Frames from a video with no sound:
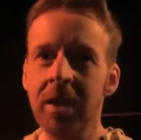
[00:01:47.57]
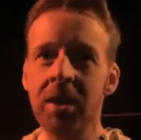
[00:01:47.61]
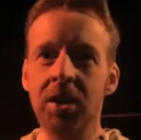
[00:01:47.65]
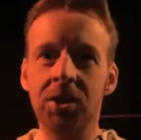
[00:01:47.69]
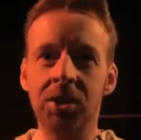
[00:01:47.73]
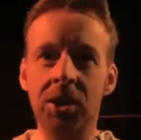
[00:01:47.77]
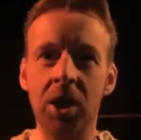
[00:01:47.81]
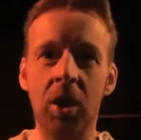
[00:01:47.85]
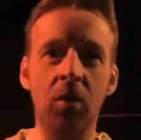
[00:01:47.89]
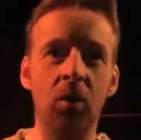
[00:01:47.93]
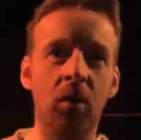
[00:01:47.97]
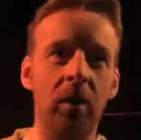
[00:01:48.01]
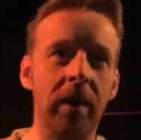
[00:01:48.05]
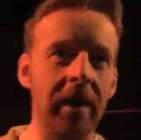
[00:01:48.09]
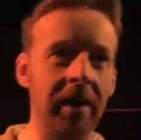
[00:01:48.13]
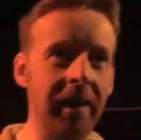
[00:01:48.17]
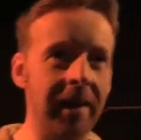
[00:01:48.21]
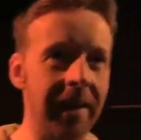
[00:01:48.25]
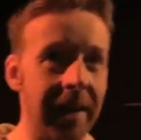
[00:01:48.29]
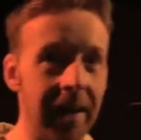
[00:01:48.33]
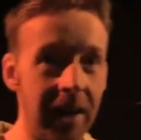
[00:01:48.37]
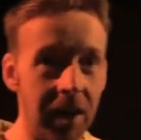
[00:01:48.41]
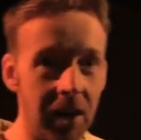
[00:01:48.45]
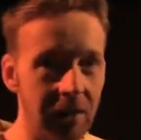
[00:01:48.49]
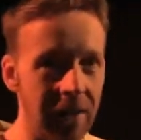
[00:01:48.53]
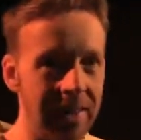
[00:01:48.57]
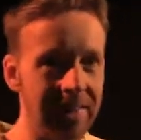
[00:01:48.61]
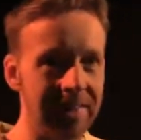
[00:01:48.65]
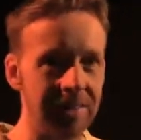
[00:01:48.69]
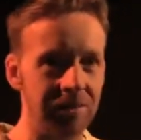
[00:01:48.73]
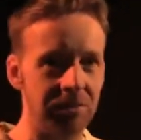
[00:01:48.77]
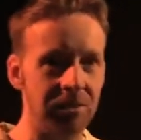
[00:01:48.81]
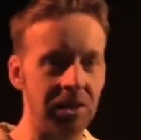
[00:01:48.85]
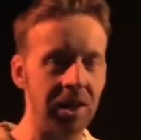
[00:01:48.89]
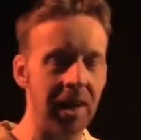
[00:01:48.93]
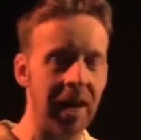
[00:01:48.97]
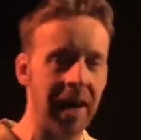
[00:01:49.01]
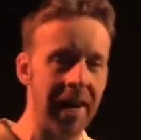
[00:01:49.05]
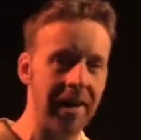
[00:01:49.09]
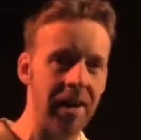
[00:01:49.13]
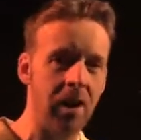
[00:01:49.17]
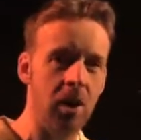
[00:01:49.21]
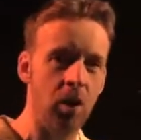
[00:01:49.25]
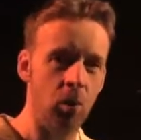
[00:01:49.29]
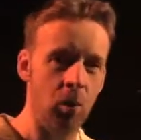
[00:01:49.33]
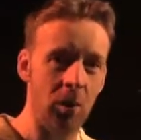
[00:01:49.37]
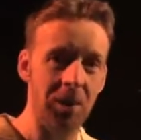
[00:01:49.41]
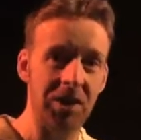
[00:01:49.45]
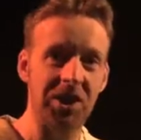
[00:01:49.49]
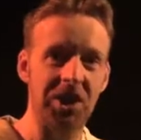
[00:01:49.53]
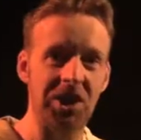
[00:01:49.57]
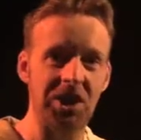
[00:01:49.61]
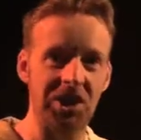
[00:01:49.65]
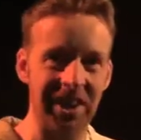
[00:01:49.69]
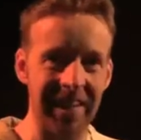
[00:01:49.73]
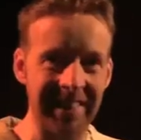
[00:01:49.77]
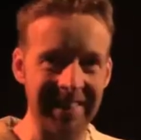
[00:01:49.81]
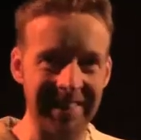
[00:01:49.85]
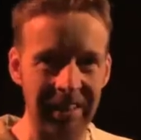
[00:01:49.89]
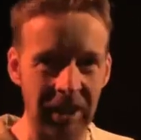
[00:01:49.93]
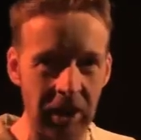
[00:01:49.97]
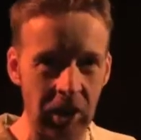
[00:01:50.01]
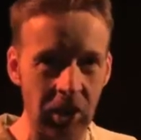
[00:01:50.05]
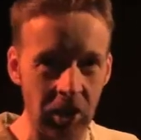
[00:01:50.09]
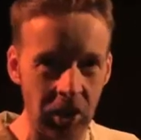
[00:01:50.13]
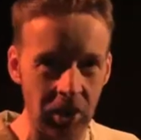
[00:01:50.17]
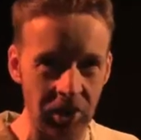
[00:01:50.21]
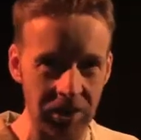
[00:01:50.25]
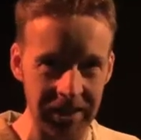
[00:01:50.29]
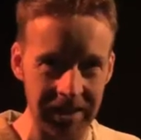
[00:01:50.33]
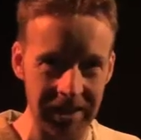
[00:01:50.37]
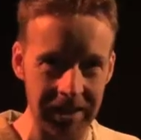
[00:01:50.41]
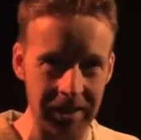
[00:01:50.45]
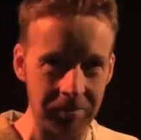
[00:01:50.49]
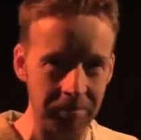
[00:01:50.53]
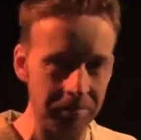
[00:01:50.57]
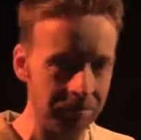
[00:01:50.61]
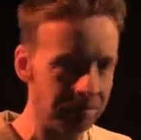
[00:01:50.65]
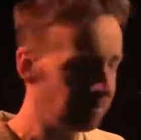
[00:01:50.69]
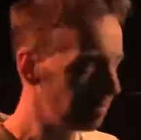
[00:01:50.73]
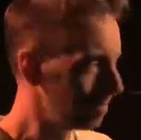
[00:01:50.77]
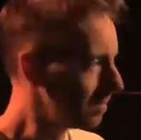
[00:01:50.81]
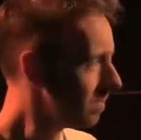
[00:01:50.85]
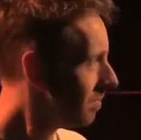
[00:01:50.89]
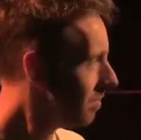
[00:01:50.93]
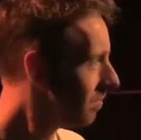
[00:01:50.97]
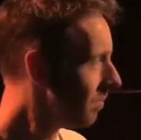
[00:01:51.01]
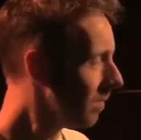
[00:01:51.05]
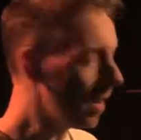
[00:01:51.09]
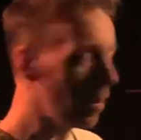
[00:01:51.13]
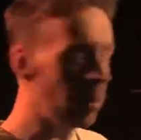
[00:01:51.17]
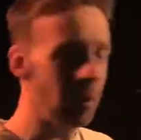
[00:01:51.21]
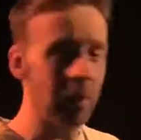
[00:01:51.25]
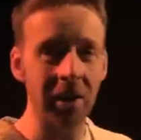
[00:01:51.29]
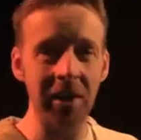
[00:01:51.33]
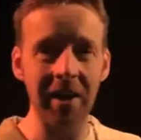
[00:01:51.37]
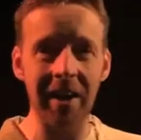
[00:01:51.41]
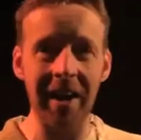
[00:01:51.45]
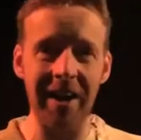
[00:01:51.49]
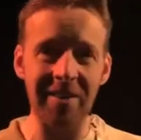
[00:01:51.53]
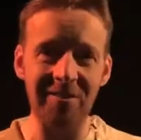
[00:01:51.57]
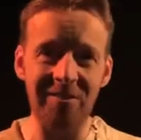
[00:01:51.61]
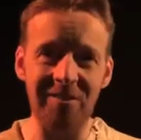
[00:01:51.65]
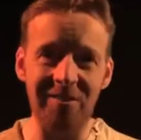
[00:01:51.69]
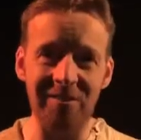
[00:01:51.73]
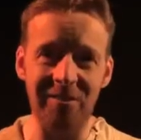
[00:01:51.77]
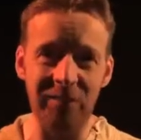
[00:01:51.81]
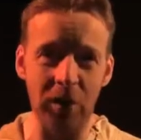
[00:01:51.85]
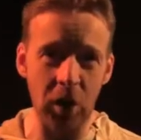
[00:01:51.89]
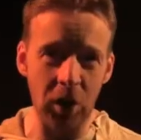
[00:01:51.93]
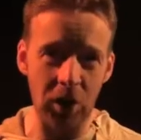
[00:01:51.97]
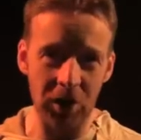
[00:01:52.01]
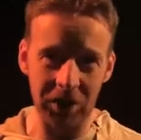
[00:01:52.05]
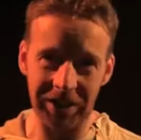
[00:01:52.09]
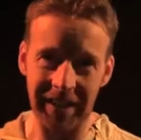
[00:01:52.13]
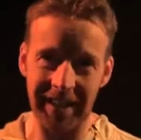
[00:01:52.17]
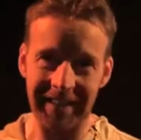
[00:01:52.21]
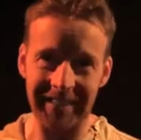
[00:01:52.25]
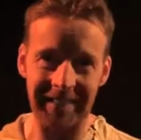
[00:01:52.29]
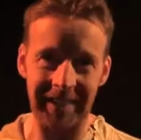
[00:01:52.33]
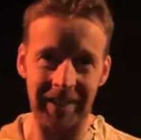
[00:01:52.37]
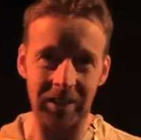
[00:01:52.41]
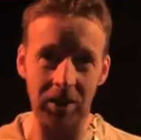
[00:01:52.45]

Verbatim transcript: So we're going to get aggressive tonight with Santa Clauses. We're going to have four Santa